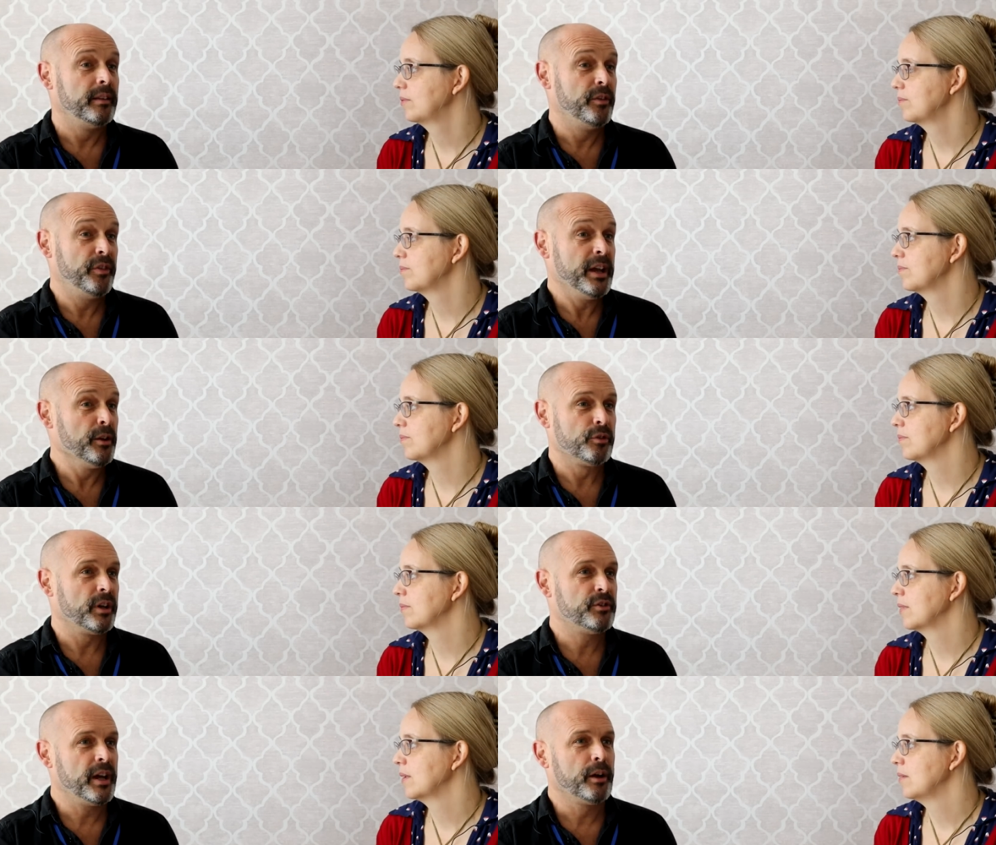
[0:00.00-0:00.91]
Speaker 1: The
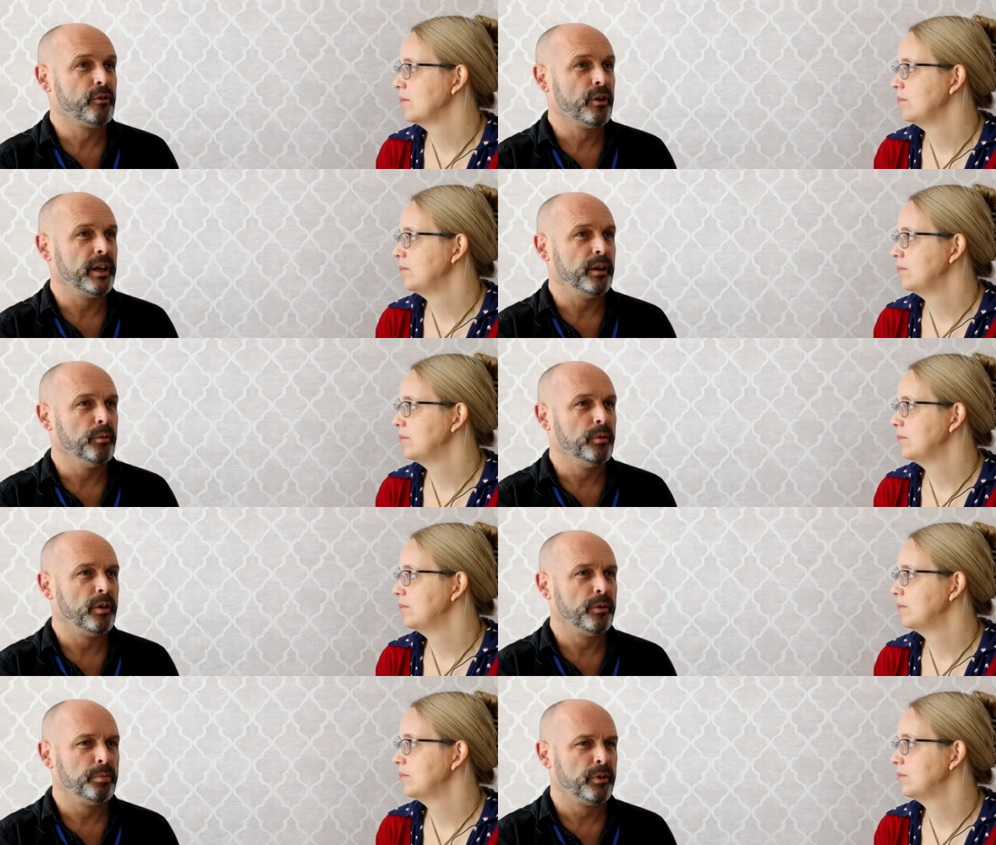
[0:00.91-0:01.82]
secondary attack rate
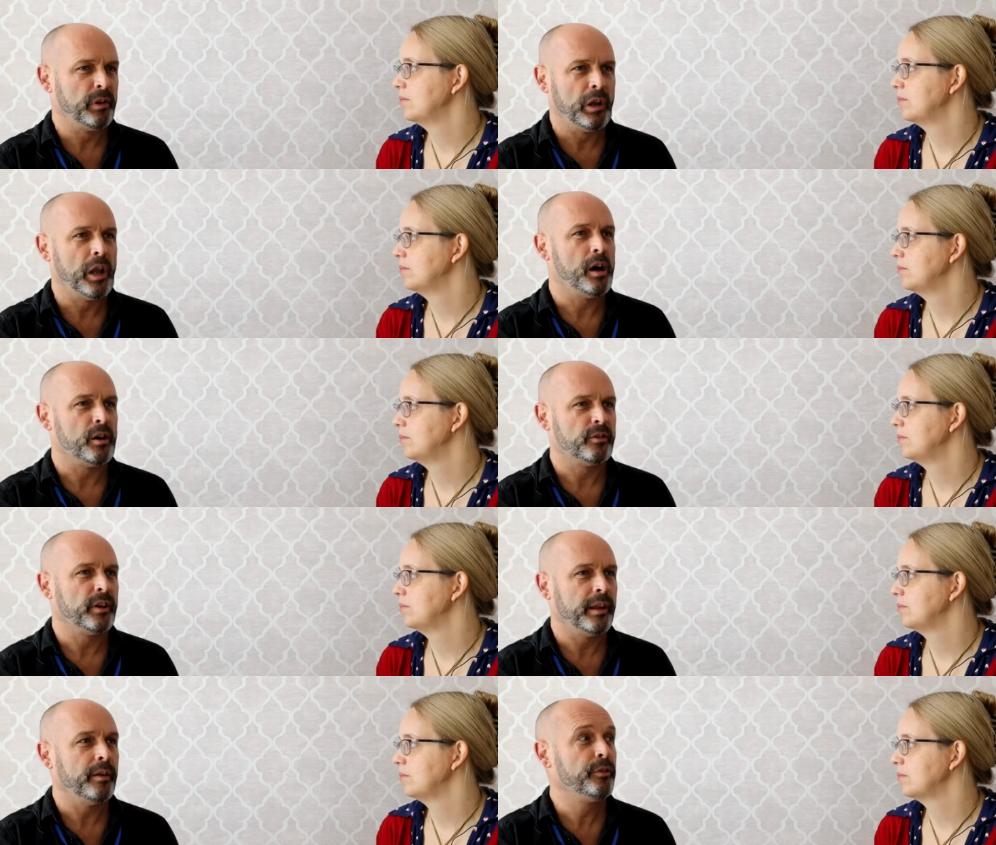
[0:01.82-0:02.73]
was, was locked
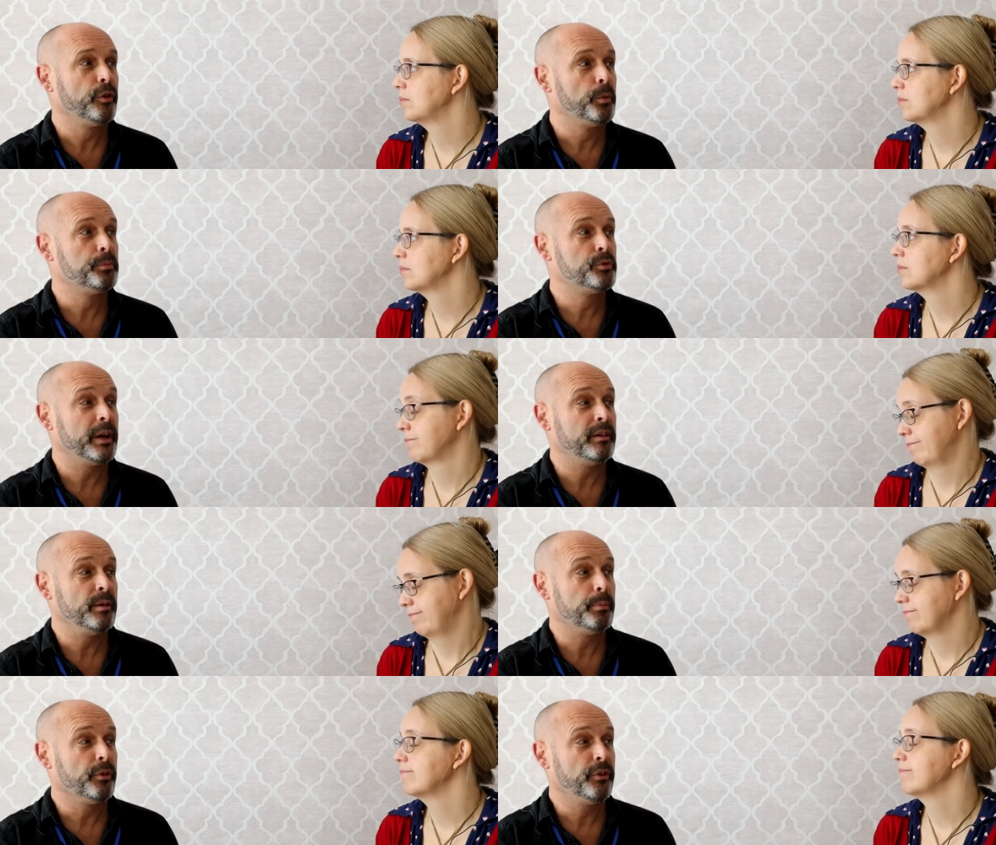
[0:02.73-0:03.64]
at this sub
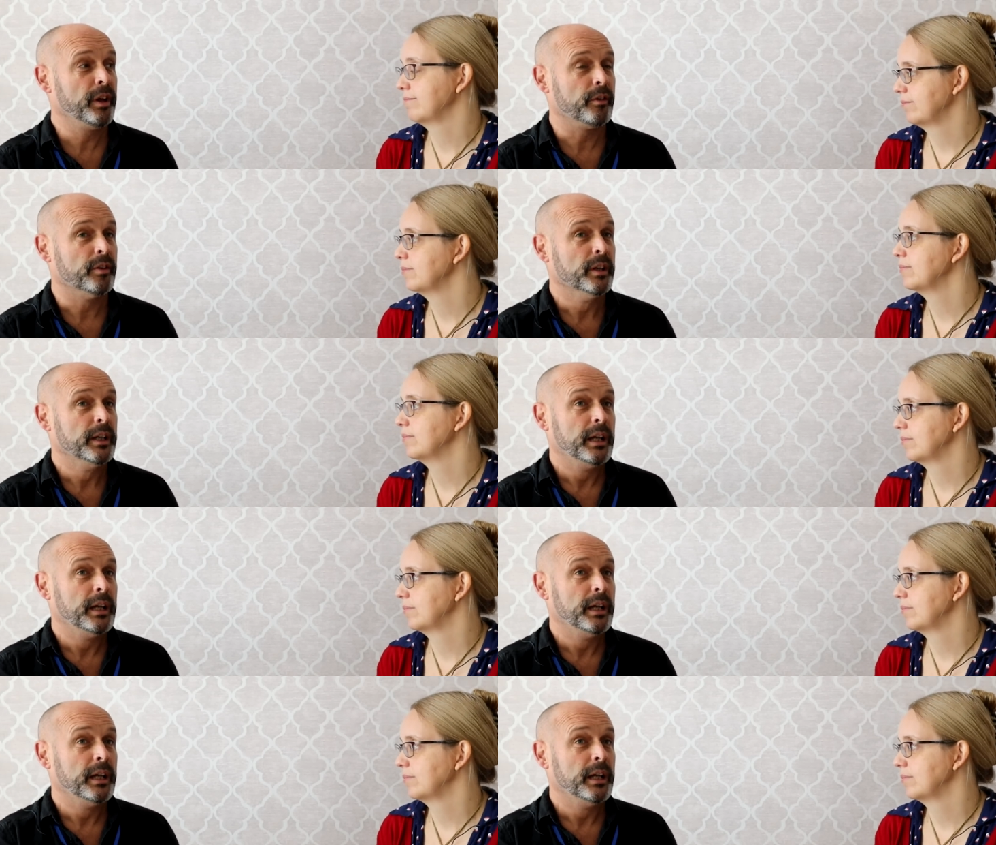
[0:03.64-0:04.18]
twenty percent.